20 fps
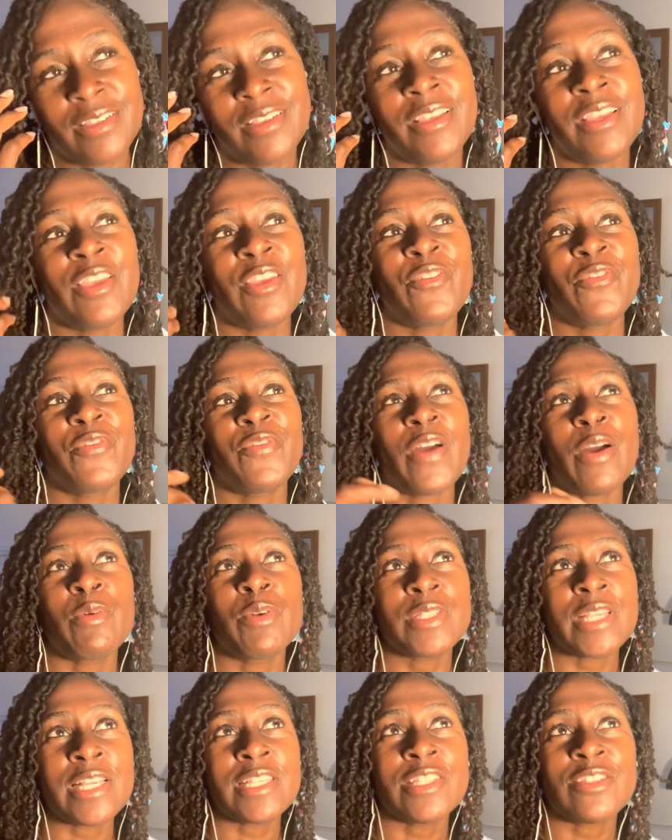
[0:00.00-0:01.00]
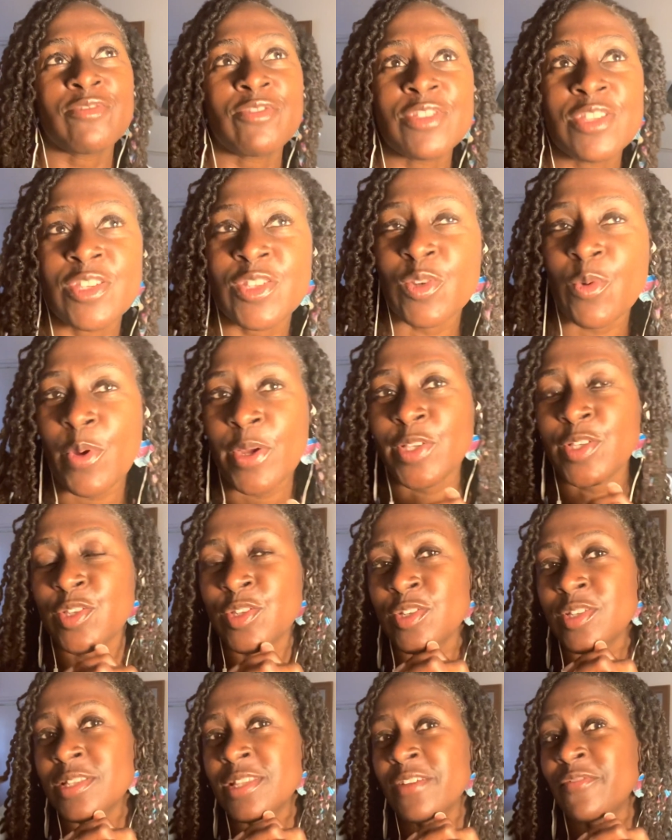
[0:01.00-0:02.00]
if I was answering this
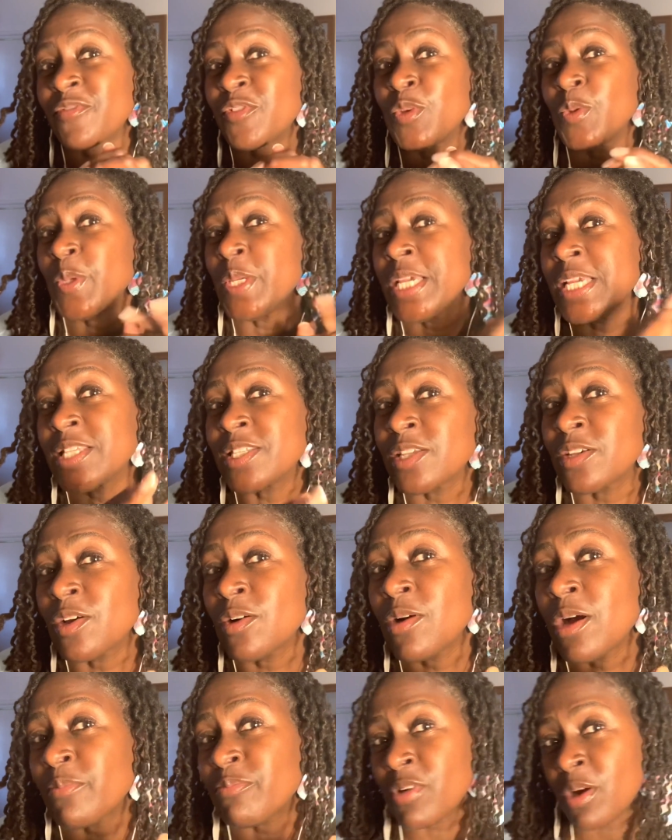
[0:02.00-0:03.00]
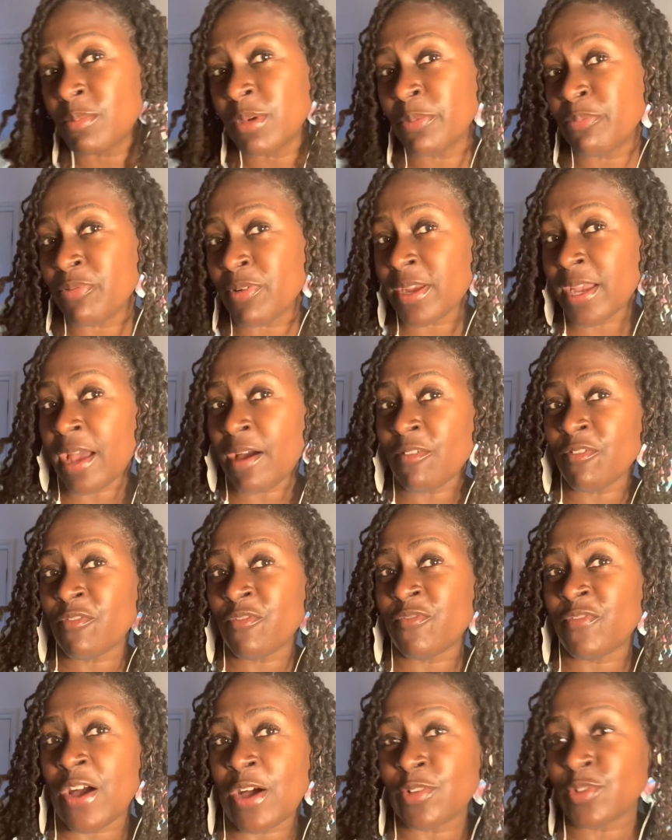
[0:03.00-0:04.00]
question a few years ago, I'd probably bring out
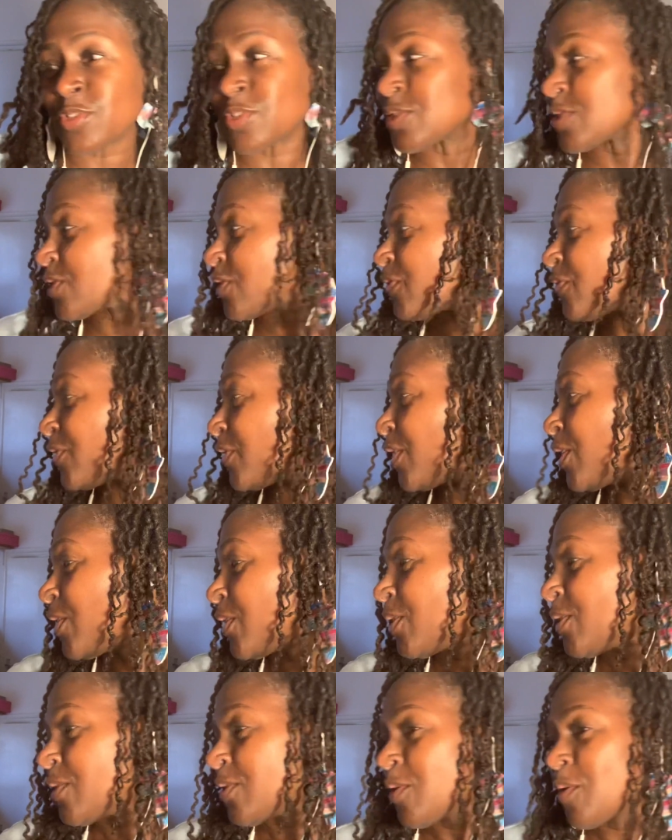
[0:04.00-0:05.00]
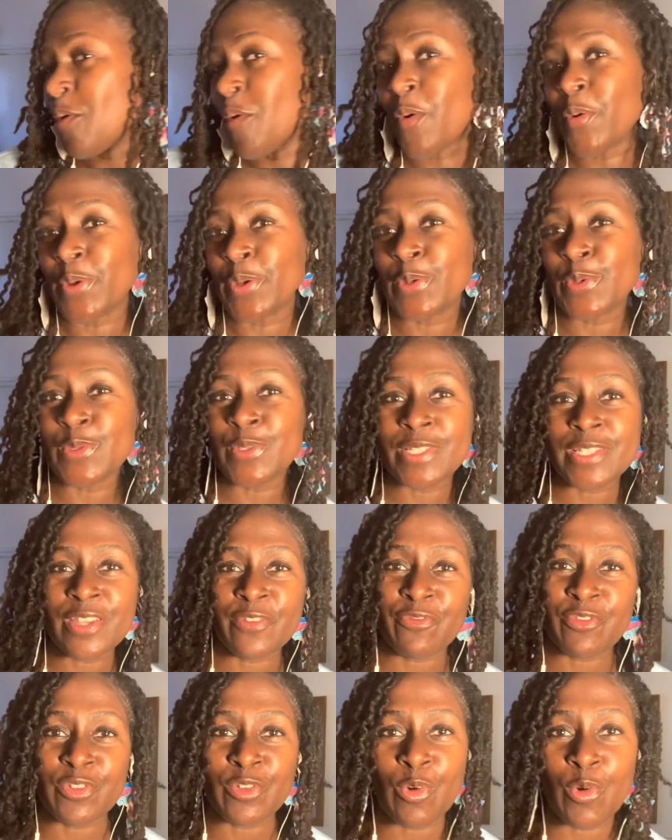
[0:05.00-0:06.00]
thousands of oils,
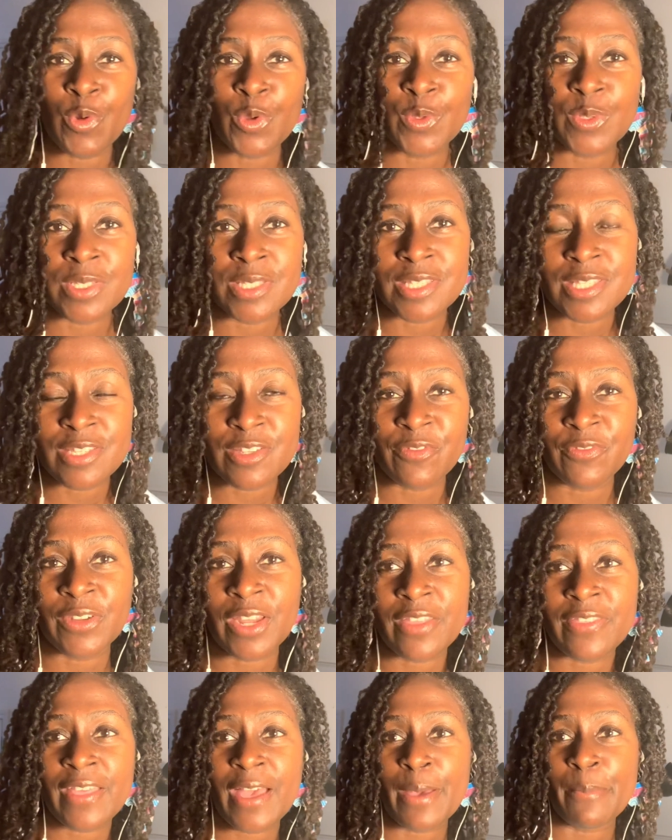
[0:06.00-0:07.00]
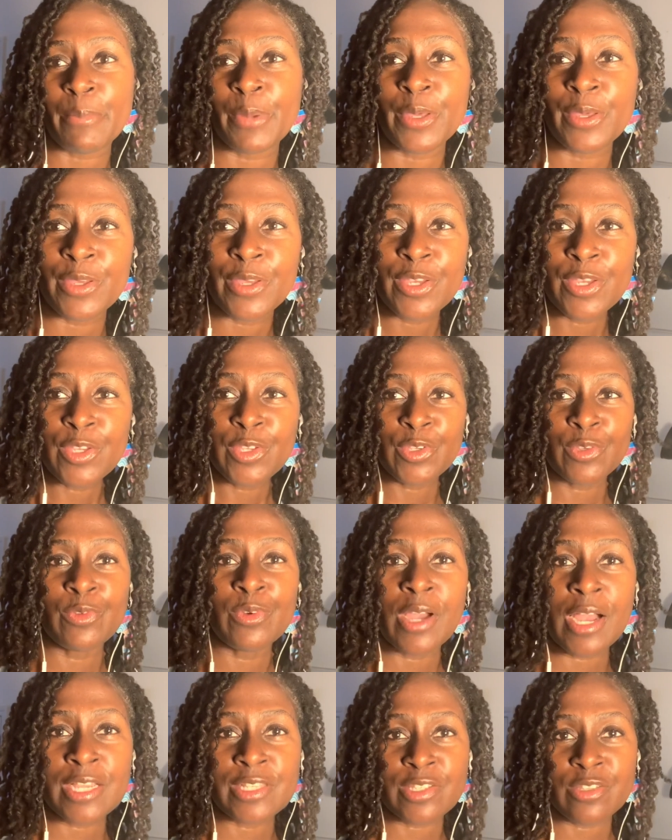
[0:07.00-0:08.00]
different oils and stuff like that. But you
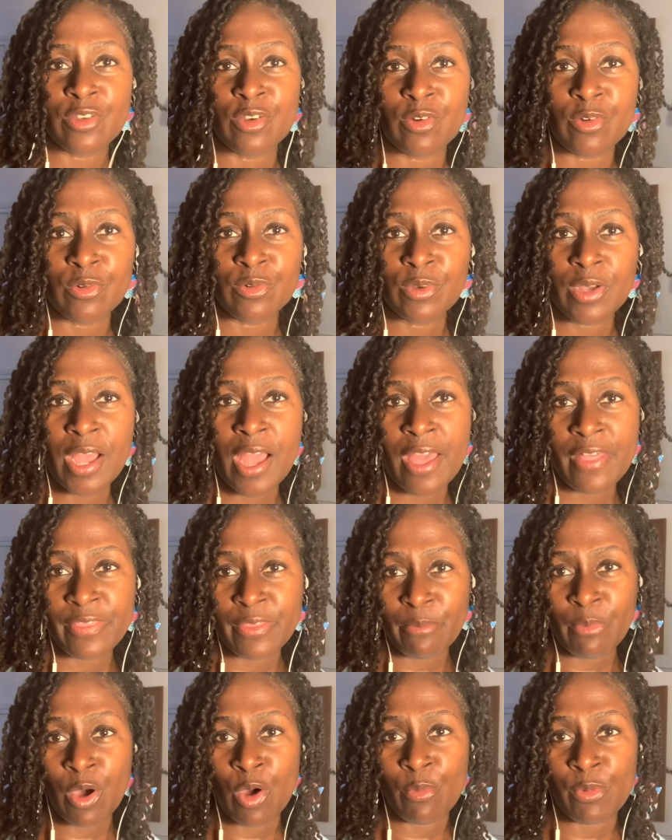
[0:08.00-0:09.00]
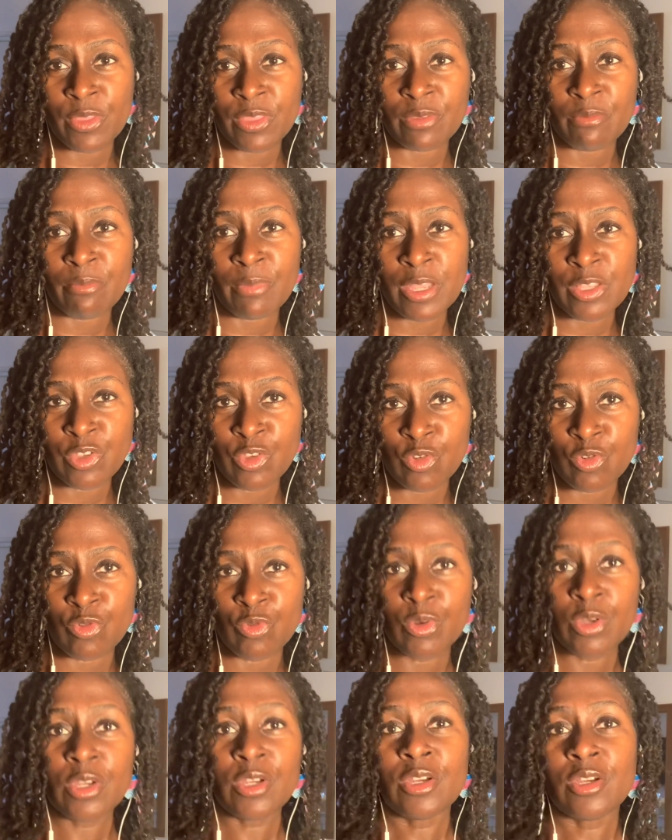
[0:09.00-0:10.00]
guys know at the moment, my new
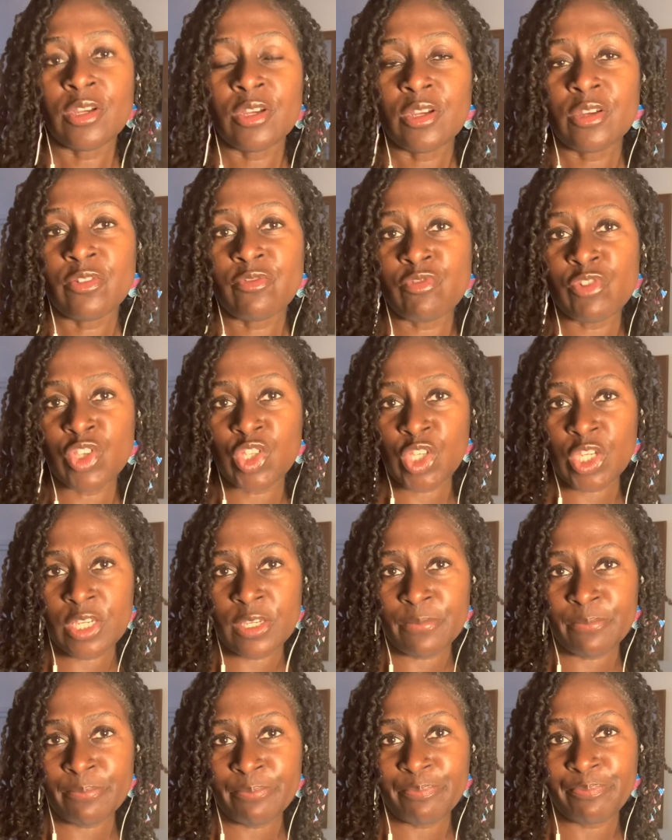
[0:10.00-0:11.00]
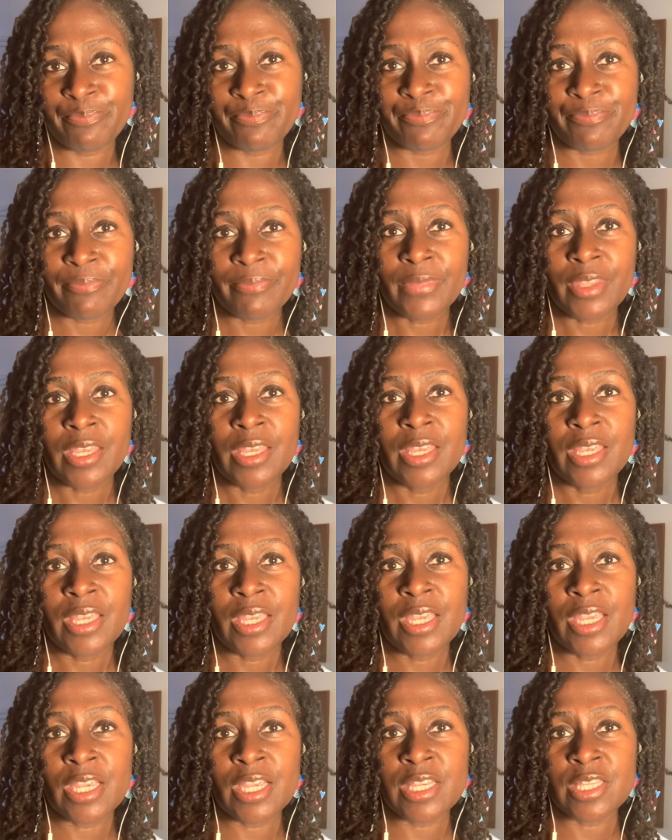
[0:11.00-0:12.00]
regime
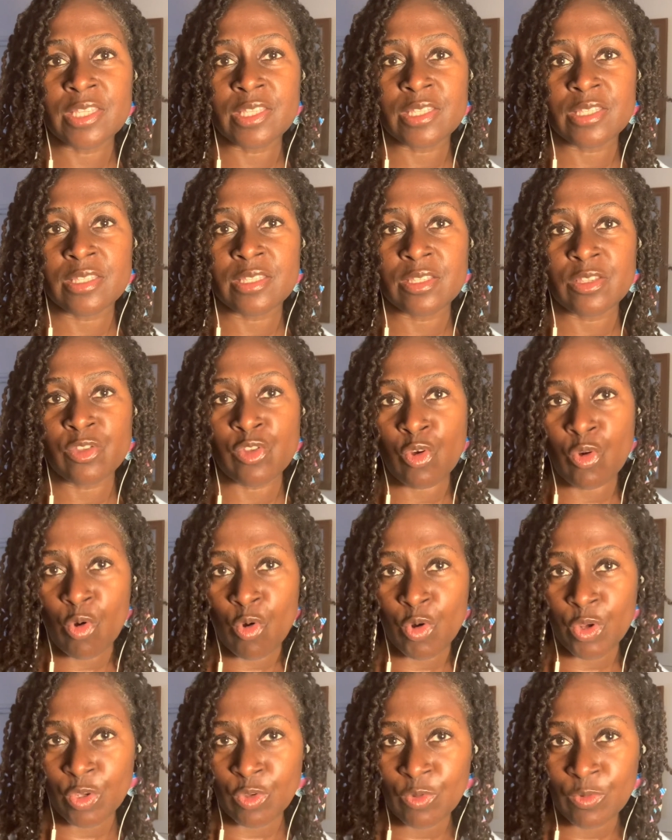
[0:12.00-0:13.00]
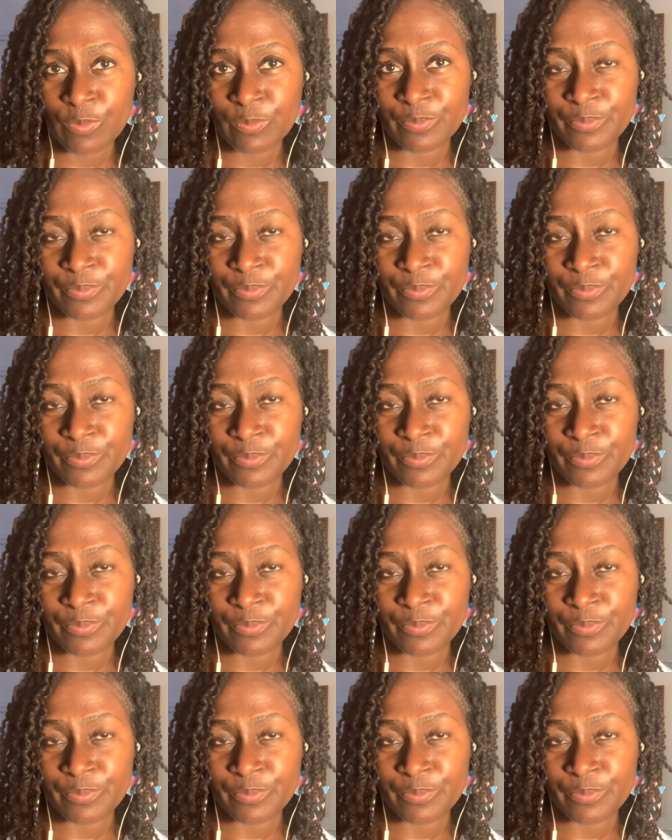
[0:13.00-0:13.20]
is no oil.